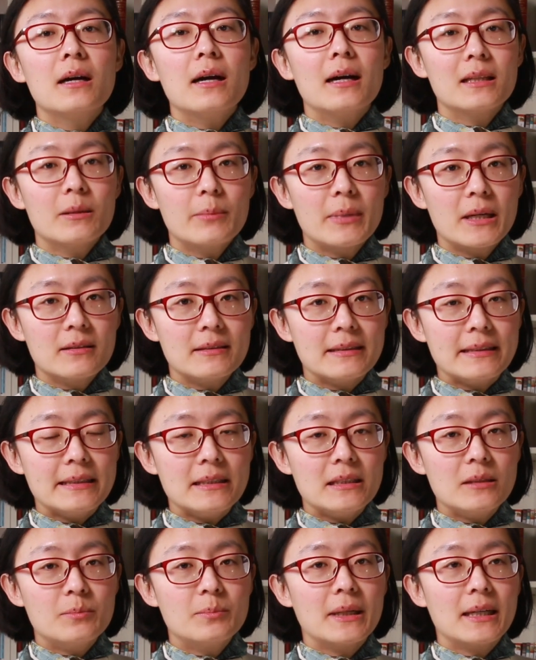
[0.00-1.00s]
Annabel
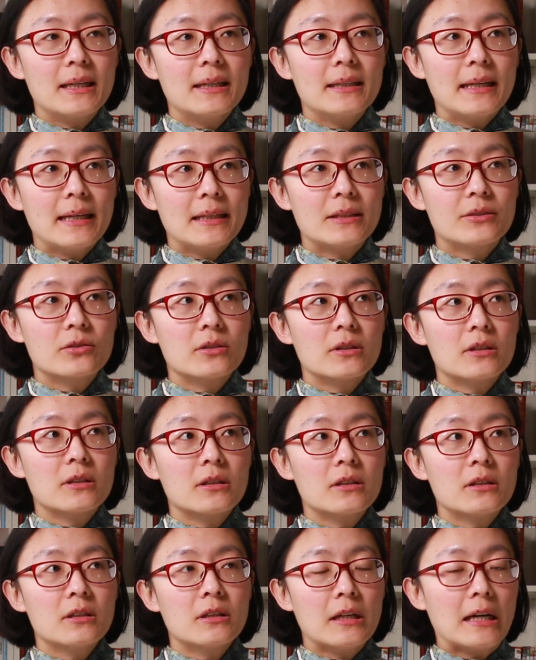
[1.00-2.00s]
Lee by
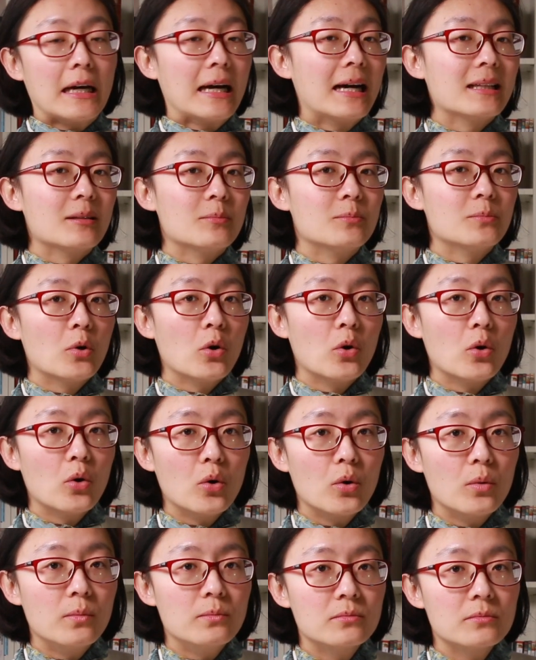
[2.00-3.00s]
Edgar Allan
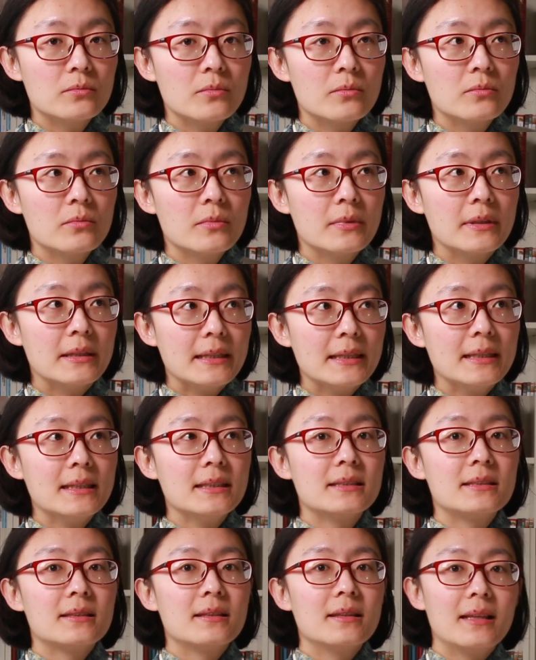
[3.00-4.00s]
Poe.
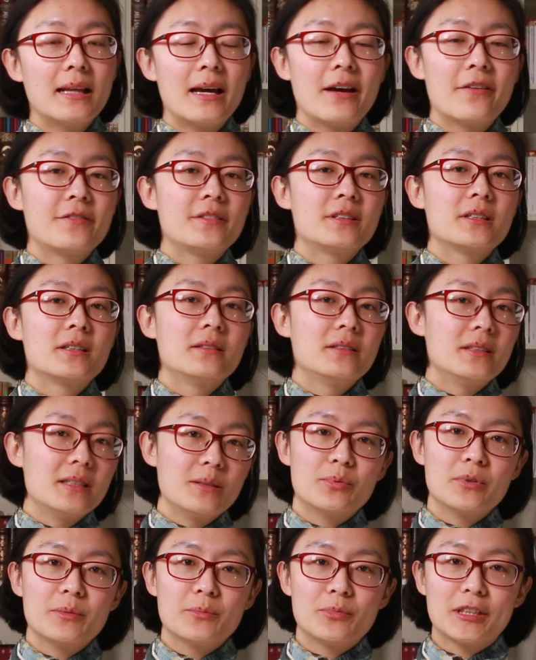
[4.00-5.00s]
These left
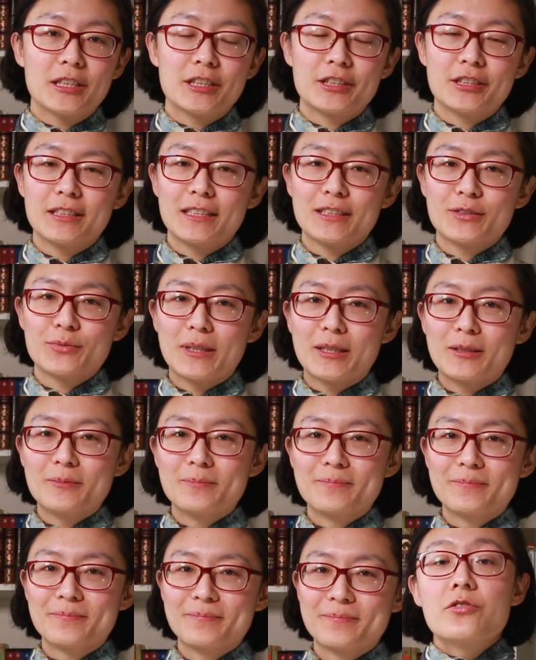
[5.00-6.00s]
deep impression as well.
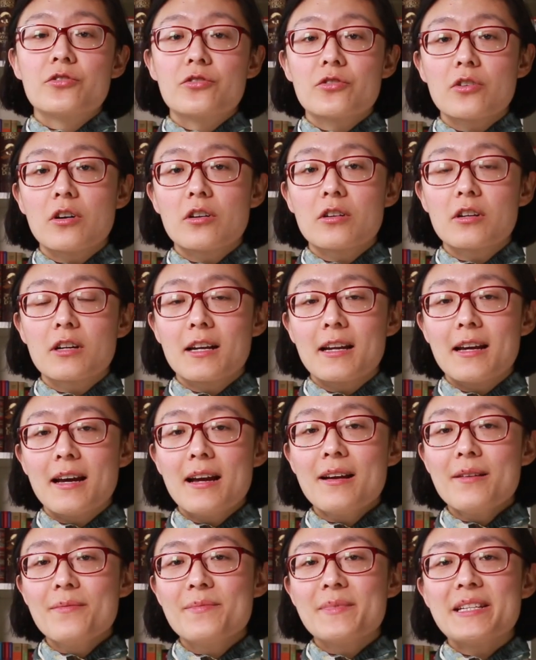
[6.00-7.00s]
John
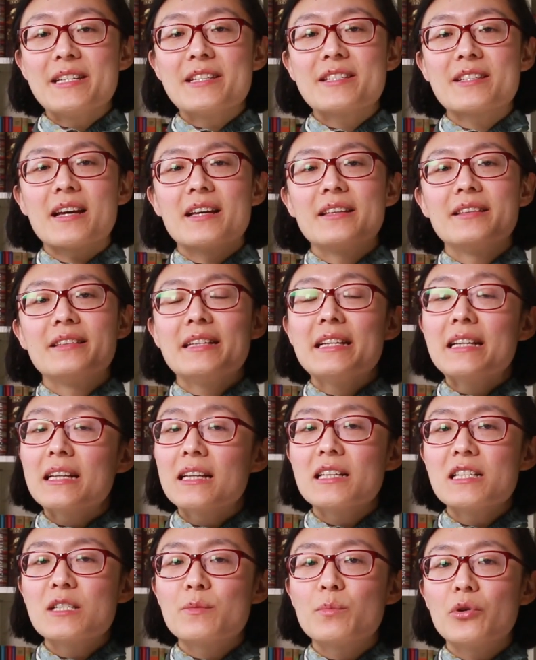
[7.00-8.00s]
Clare is an
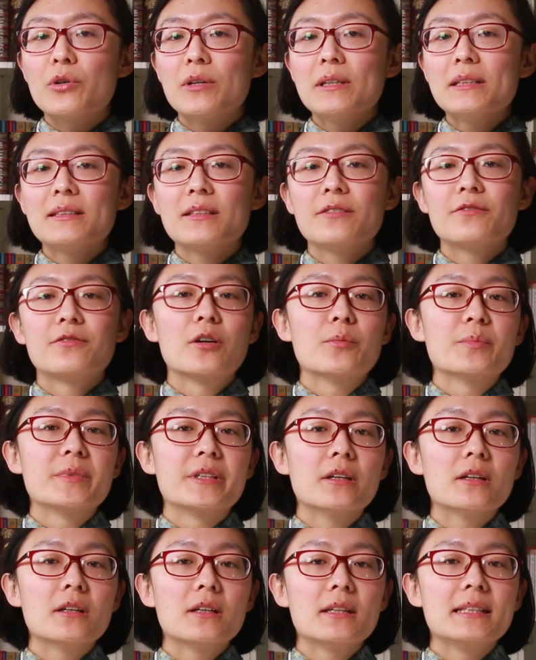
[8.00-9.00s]
English poet from
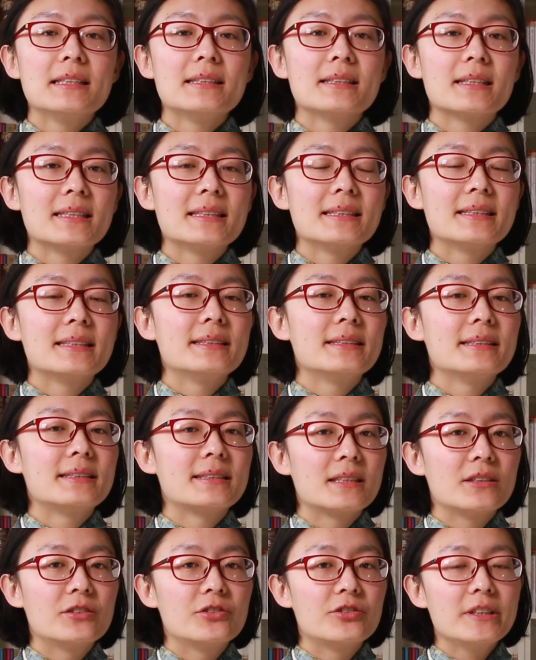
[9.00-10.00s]
the early 19th
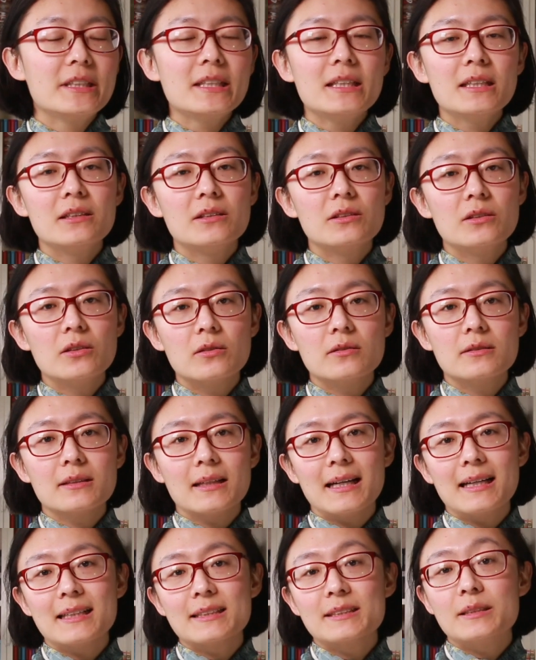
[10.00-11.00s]
century known
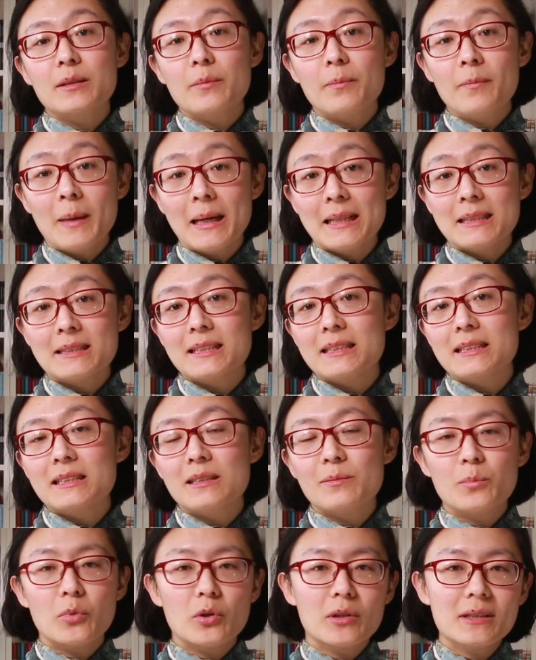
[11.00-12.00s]
as the
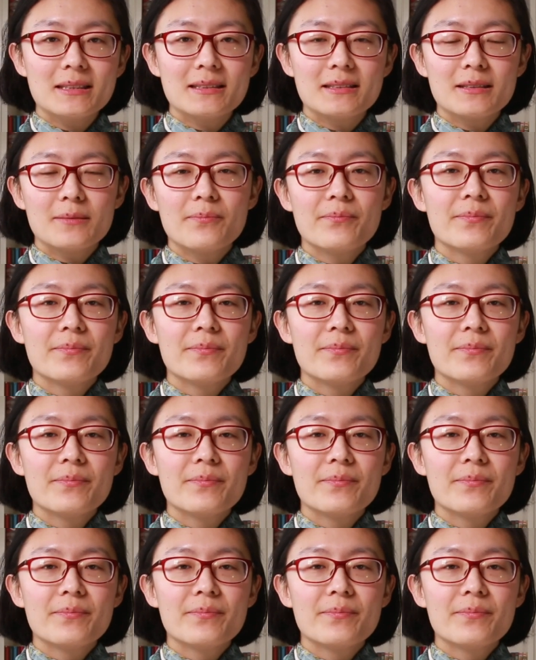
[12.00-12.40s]
peasant poet.